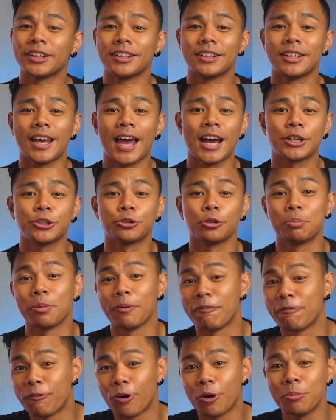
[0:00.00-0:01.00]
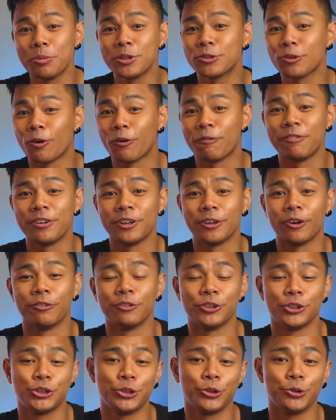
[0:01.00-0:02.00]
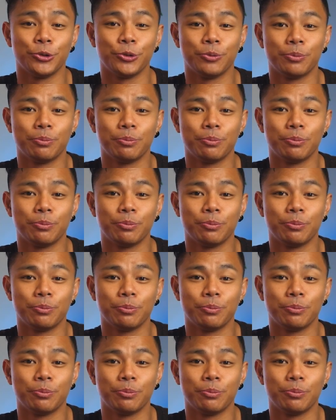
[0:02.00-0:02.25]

than the actual performance or fit of the shoe.